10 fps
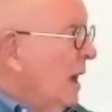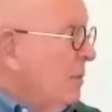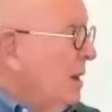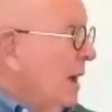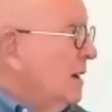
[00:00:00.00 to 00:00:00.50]

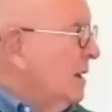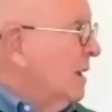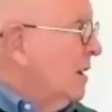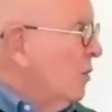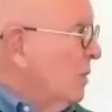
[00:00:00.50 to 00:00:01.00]
I mean, how did
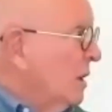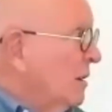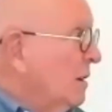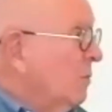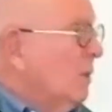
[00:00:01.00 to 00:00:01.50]
it get
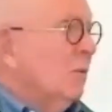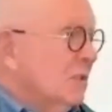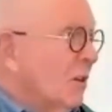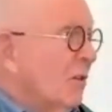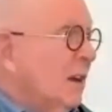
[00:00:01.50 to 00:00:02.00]
open? Well, it
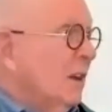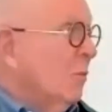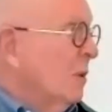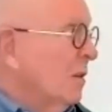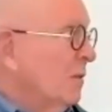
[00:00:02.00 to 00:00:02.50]
was already
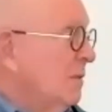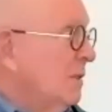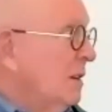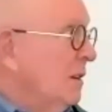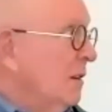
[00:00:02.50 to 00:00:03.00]
open.
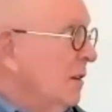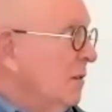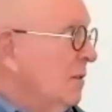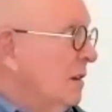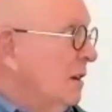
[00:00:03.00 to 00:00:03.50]

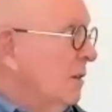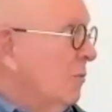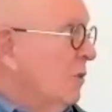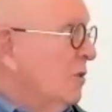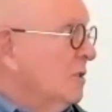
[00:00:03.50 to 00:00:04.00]
Yeah.
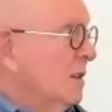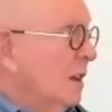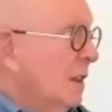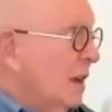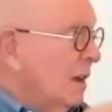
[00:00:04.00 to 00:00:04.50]
We're just
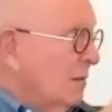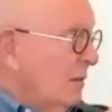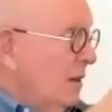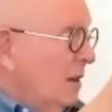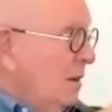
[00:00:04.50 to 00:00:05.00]
not like
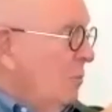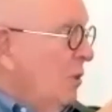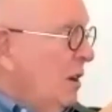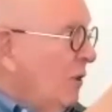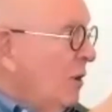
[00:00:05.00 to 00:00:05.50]

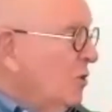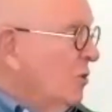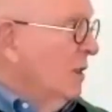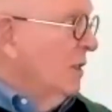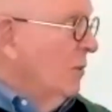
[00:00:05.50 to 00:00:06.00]
putting
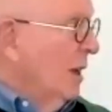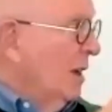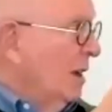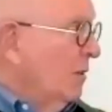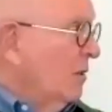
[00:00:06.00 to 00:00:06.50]
furniture in the way
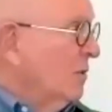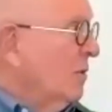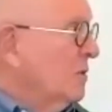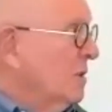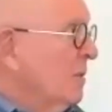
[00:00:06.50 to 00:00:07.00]
or
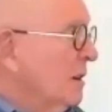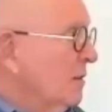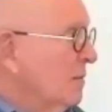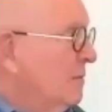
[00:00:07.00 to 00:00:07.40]
something.